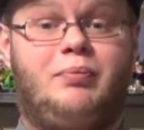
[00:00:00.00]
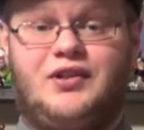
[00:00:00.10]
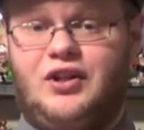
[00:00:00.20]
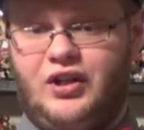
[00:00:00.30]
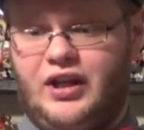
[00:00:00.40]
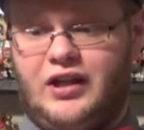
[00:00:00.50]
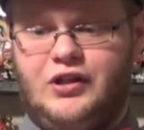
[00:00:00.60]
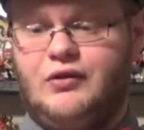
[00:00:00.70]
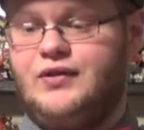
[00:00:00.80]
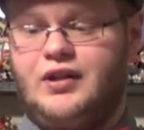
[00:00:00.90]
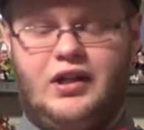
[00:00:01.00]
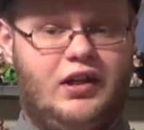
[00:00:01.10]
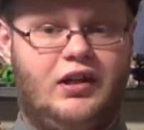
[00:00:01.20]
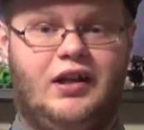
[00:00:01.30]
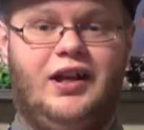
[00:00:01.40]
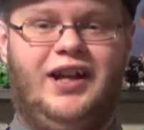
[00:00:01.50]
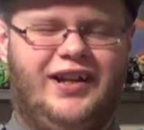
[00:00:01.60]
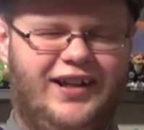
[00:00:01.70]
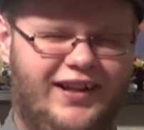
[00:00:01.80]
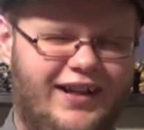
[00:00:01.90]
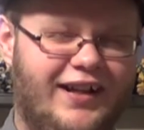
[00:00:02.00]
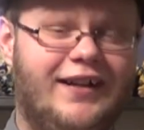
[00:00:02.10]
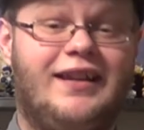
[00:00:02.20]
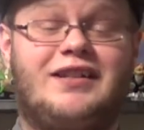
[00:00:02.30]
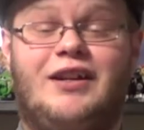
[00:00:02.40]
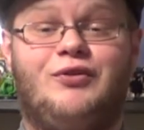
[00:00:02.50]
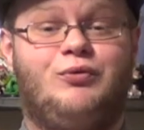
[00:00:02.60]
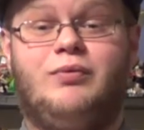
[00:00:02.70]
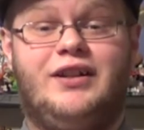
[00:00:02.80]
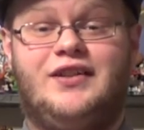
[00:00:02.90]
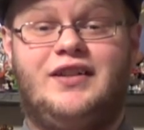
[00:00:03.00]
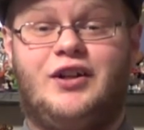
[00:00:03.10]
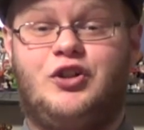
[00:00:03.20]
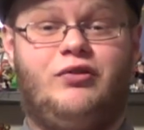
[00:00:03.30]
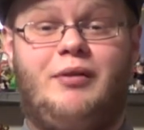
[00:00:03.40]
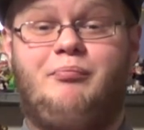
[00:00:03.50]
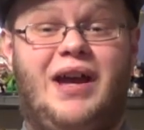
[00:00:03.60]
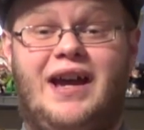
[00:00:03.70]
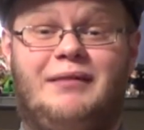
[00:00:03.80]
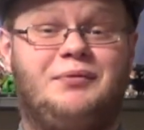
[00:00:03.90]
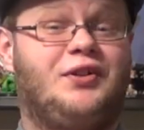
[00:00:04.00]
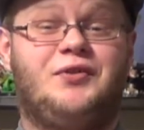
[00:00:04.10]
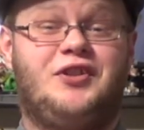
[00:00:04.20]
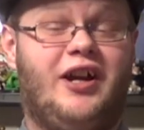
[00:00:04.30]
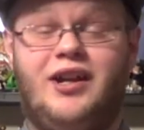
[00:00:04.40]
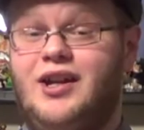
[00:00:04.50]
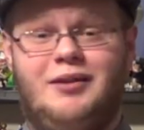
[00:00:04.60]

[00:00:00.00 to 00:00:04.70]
position I use, that sounds really sexual and bad, I'm so sorry.